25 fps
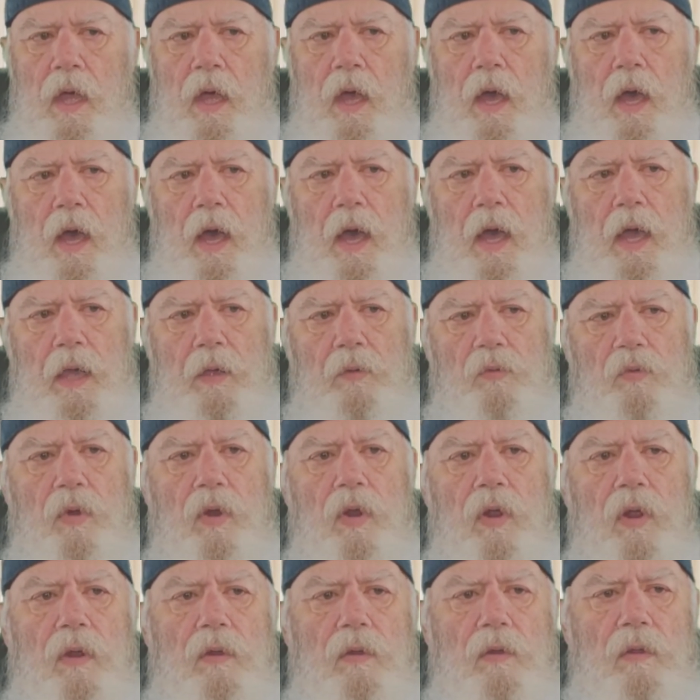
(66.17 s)
I
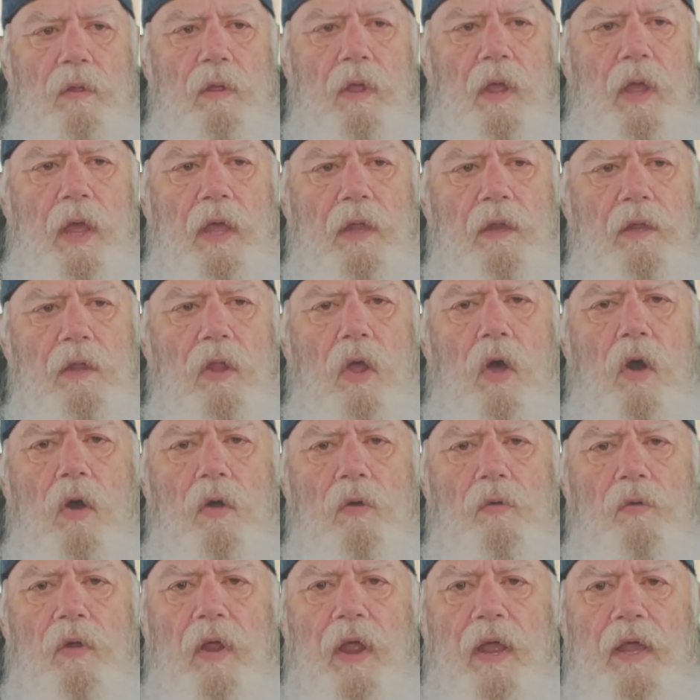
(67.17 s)
had
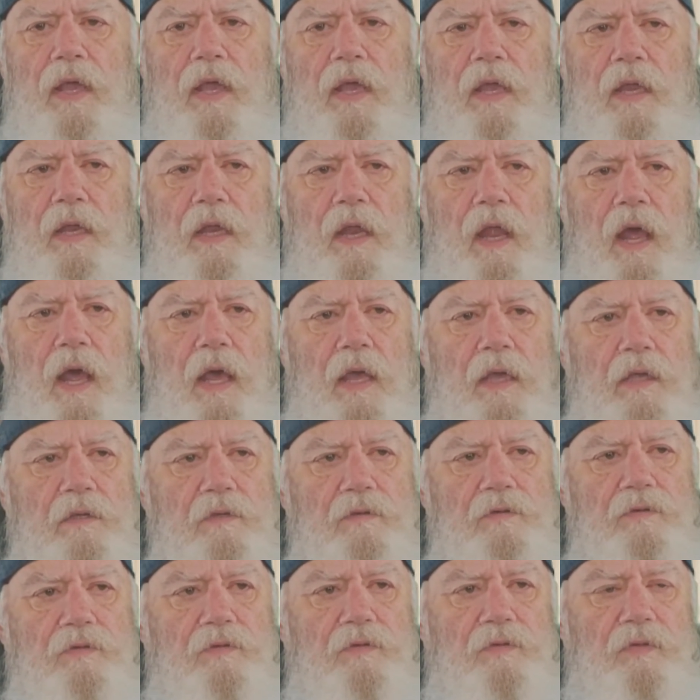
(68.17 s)
long
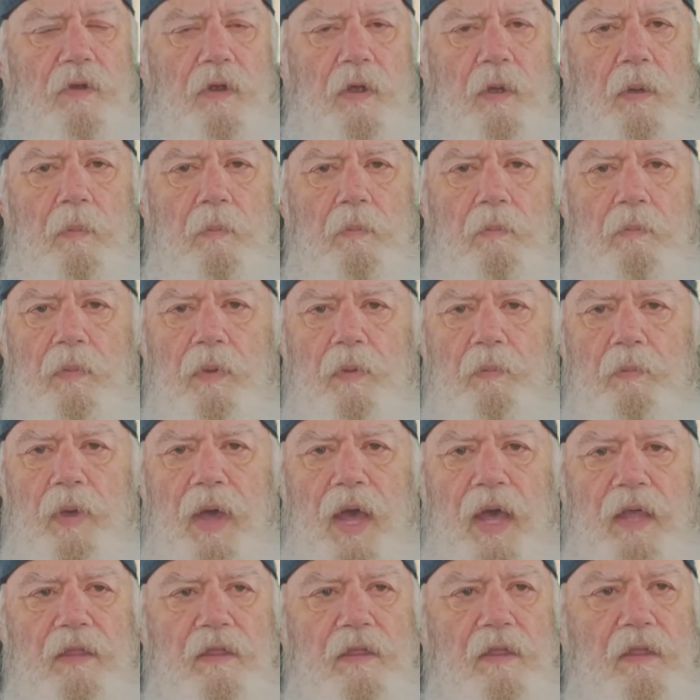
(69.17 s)
recognized from
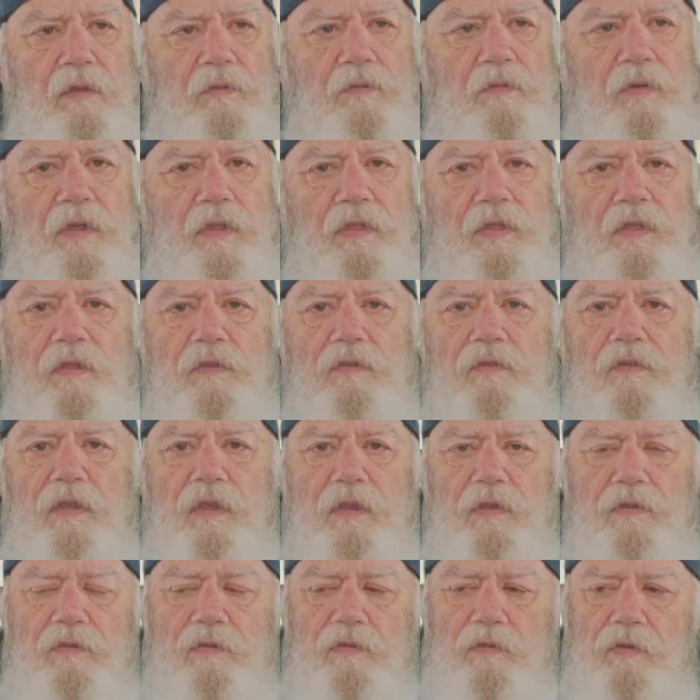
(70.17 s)
about the 5th and
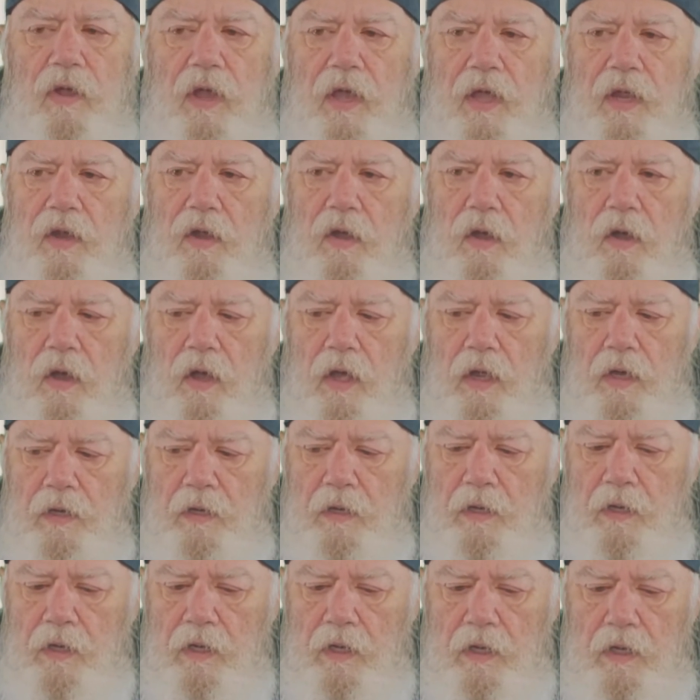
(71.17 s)
6th grade
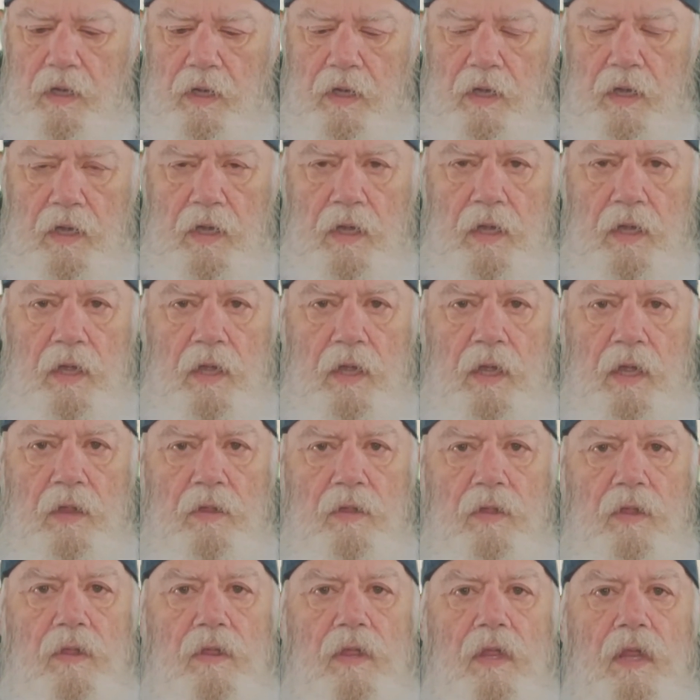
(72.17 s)
on
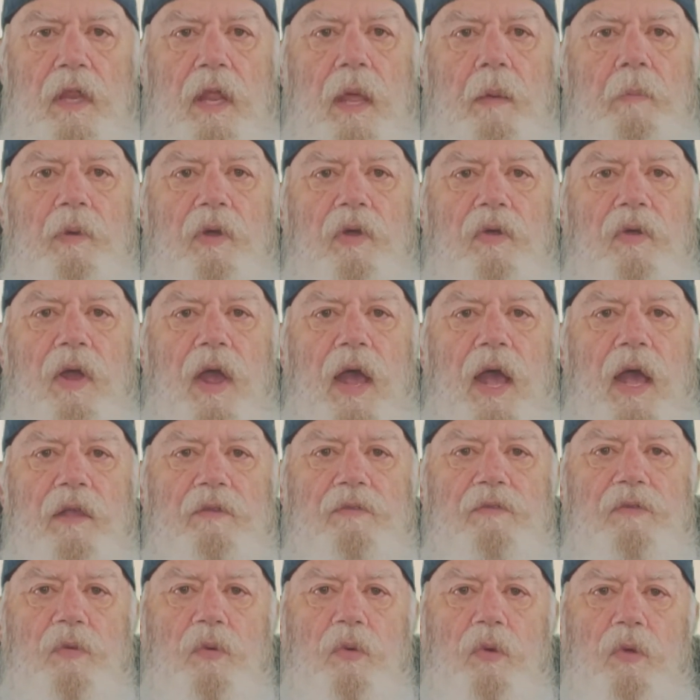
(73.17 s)
that the
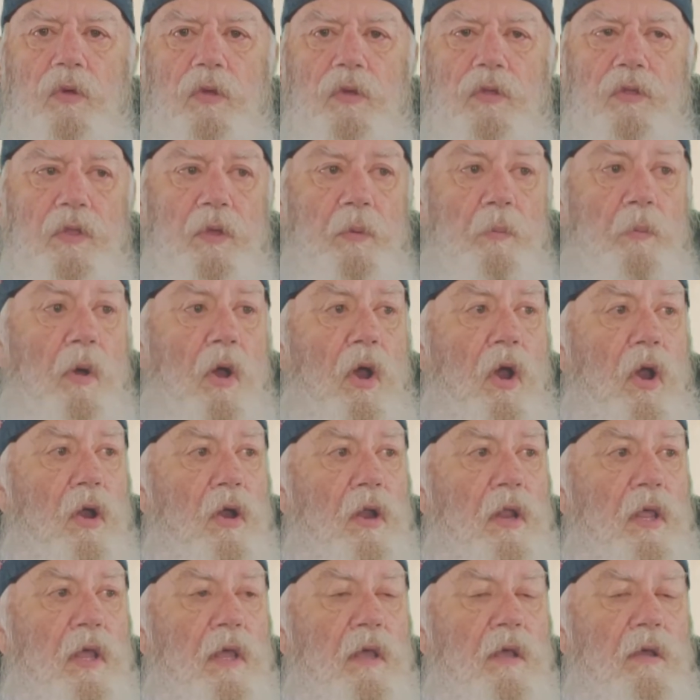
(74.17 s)
Democrats were the
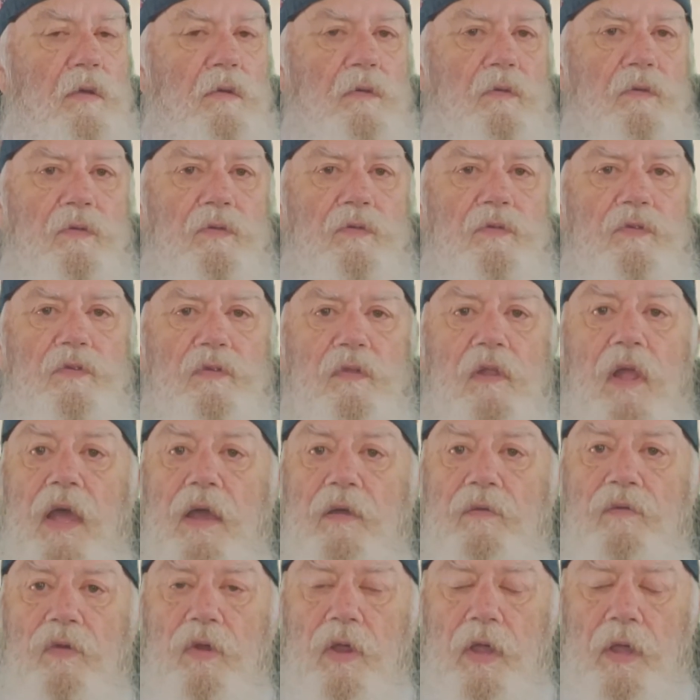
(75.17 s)
party of
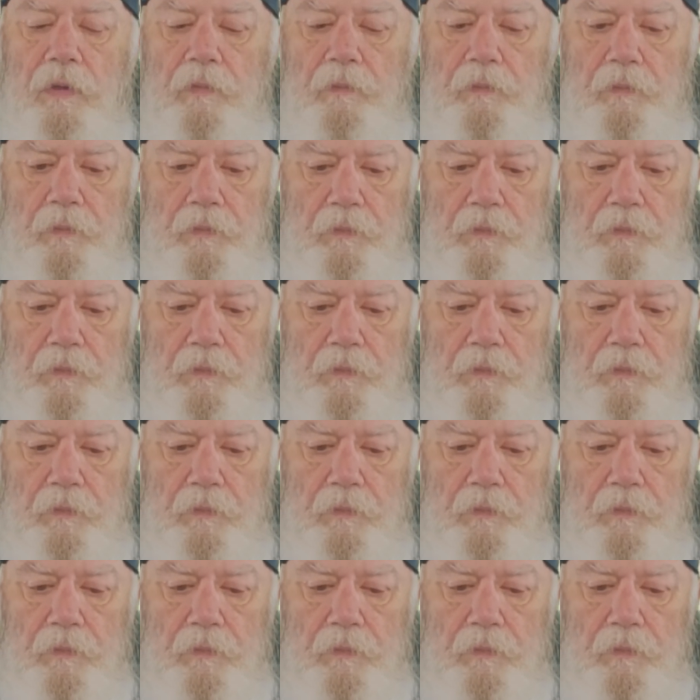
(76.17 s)
slavery,